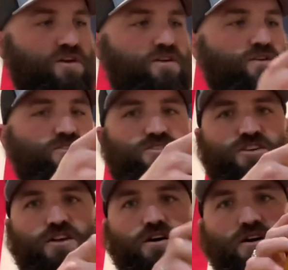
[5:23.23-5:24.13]
you can
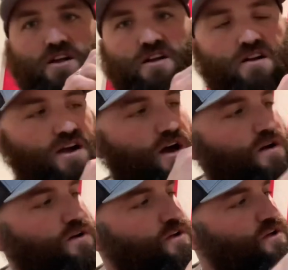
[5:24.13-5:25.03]
see on here
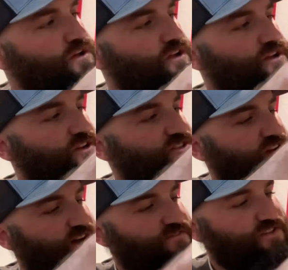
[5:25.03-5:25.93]
how it does
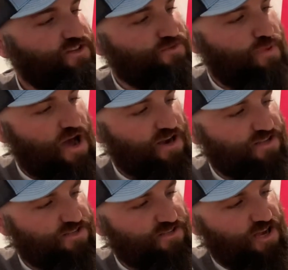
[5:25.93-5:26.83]
have these
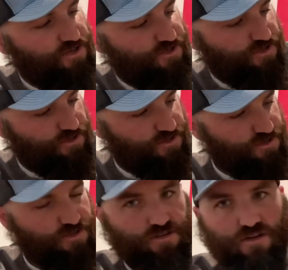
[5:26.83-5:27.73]
padded
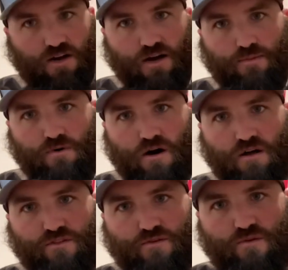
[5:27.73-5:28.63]
sections all
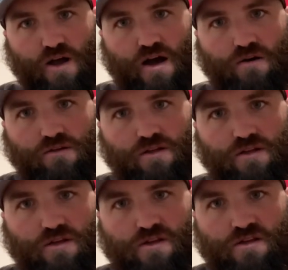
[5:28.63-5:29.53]
throughout
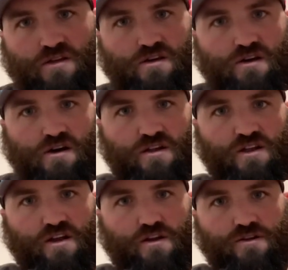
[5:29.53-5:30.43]
on
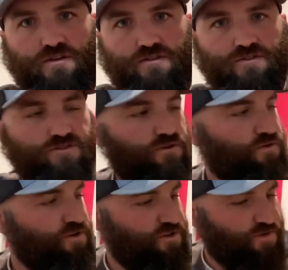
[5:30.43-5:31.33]
here. So
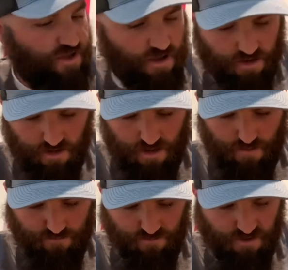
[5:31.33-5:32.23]
you do
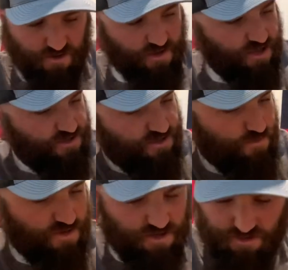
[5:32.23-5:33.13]
get
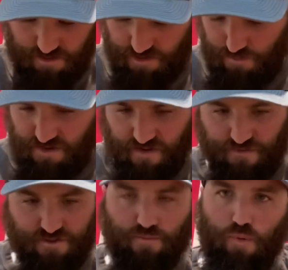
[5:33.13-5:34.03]
some
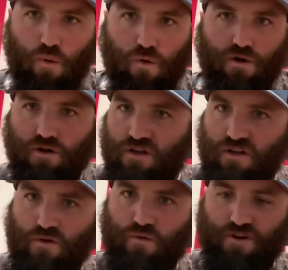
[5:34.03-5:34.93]
different support
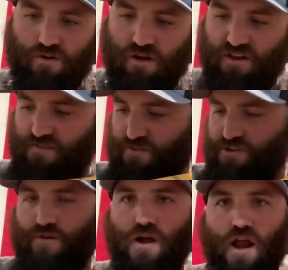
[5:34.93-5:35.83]
when you're on different
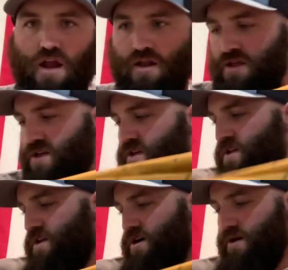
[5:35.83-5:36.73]
terrain.
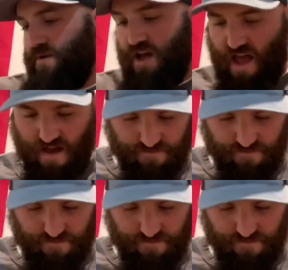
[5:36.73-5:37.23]
And I have,